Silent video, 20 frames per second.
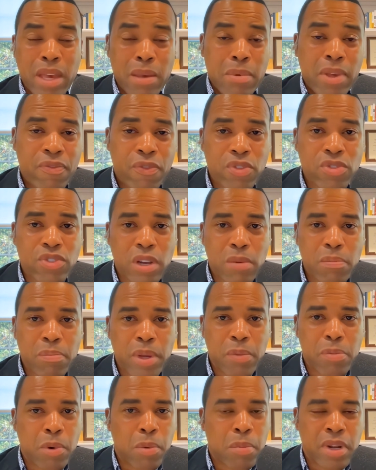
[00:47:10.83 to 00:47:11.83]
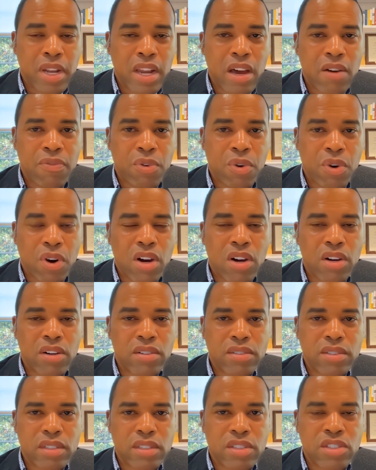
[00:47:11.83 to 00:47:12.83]
Maybe for some people, but not for
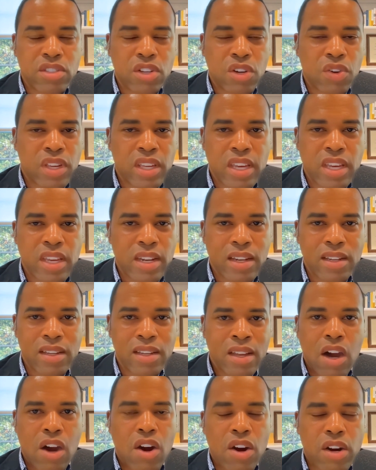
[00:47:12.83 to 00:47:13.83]
all. And so, again, I